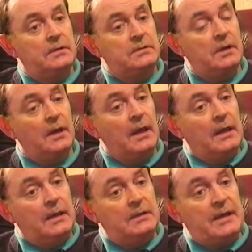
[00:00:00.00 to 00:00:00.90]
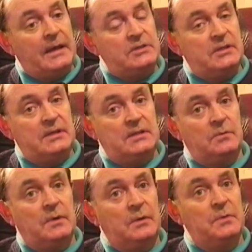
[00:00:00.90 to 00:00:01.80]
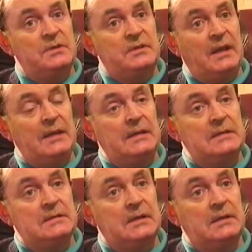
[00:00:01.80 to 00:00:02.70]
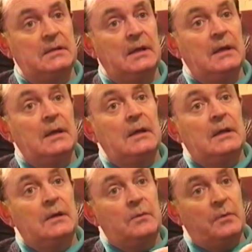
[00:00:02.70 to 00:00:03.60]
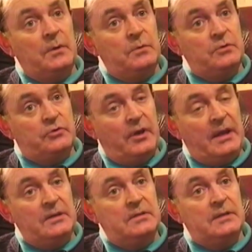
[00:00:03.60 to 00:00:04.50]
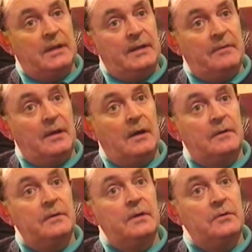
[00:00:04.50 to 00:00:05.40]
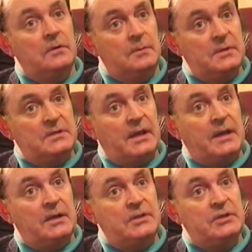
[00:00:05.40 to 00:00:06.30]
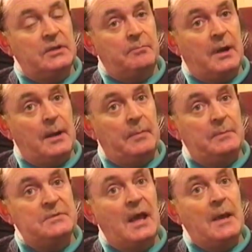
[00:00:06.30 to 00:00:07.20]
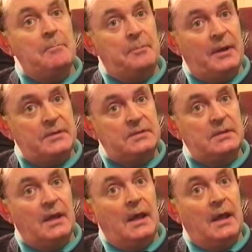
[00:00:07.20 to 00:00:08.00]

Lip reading: So it actually, what we're saying is that we would train to the level of normal psychological problems plus